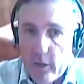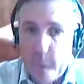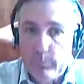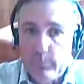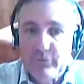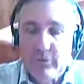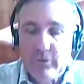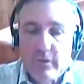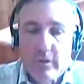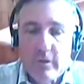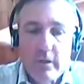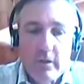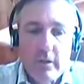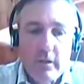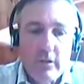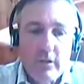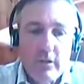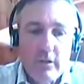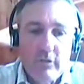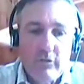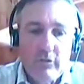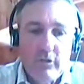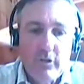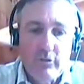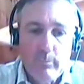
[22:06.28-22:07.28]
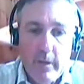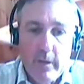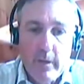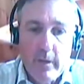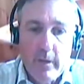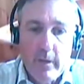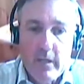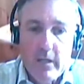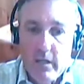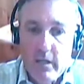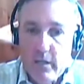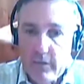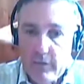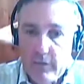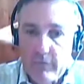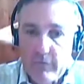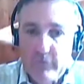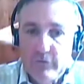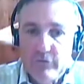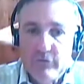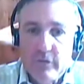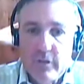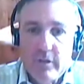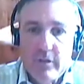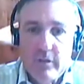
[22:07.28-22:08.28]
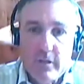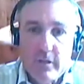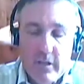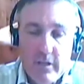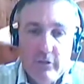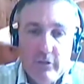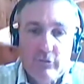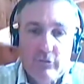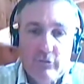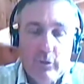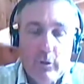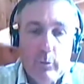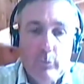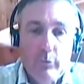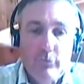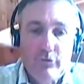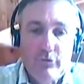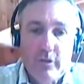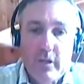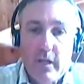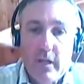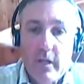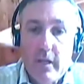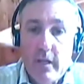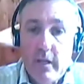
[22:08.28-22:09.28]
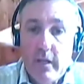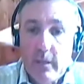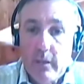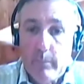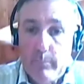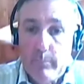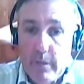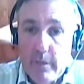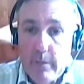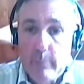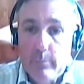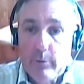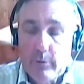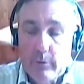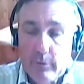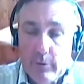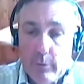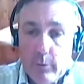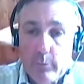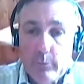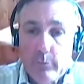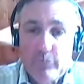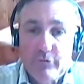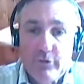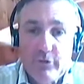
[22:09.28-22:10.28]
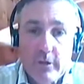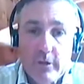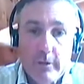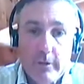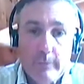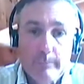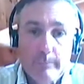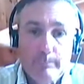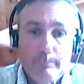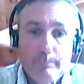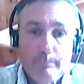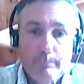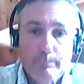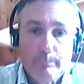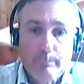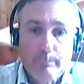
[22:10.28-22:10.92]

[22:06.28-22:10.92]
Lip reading: It helps, and it's making a difference, and the kids are noticing it, and the people are noticing it.